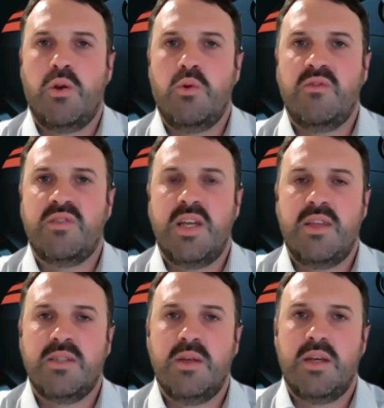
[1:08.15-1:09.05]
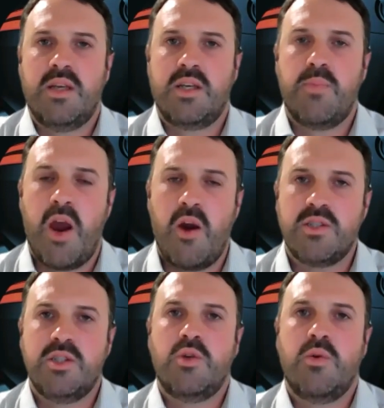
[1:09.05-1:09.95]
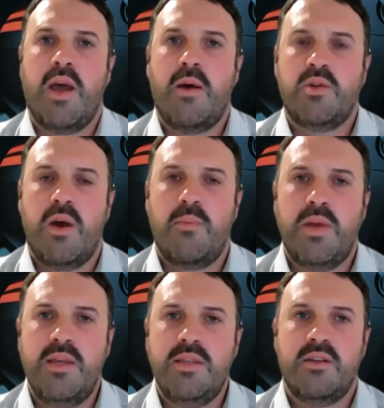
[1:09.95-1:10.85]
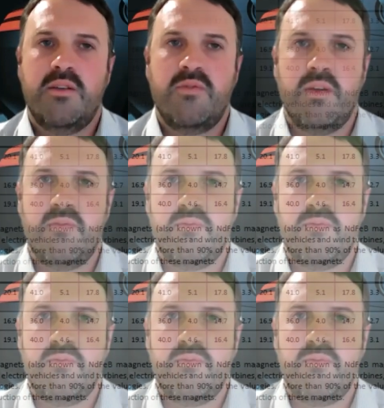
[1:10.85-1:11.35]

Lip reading: you would have seen there's a comparison to our peers that have